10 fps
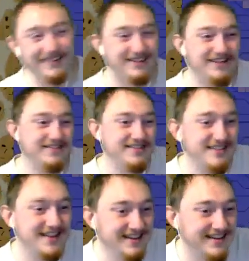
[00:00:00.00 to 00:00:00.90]

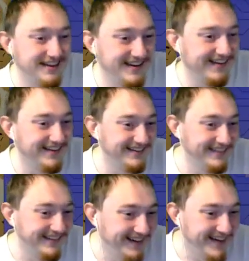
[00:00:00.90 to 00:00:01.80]
deficit.
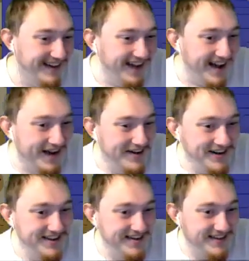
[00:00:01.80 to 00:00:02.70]
How
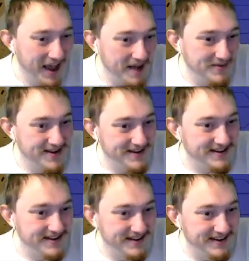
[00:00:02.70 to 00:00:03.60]
did this happen?
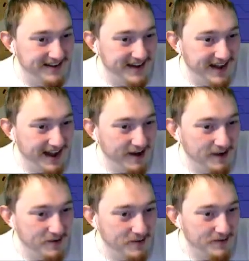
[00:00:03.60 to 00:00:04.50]

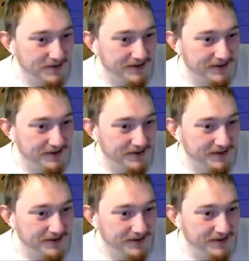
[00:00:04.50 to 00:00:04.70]
How?